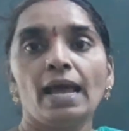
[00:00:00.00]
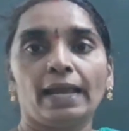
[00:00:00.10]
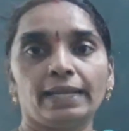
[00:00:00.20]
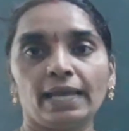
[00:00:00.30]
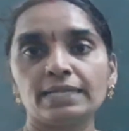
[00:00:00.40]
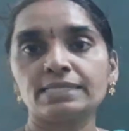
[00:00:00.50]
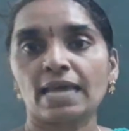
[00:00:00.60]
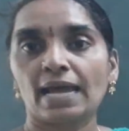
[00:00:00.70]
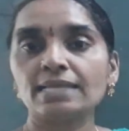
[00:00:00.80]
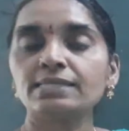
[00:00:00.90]
and hence
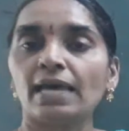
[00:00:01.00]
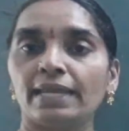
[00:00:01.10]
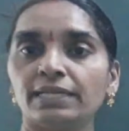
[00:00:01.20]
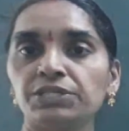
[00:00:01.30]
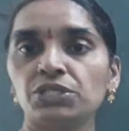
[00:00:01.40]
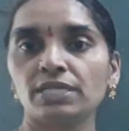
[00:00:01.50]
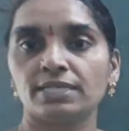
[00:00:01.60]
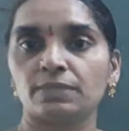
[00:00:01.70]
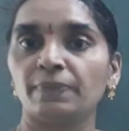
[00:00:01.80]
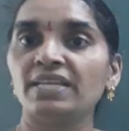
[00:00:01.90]
as the energy
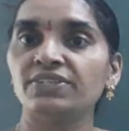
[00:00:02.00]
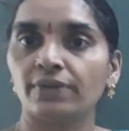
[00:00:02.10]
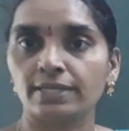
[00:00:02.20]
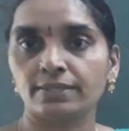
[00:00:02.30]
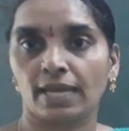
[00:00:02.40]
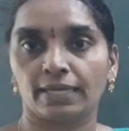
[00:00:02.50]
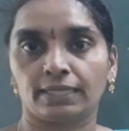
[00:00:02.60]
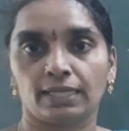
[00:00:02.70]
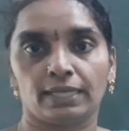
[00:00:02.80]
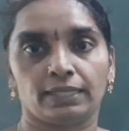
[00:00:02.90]
is being
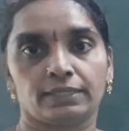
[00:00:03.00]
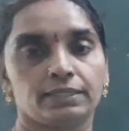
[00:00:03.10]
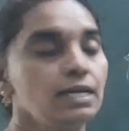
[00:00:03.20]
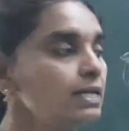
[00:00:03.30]
recycling,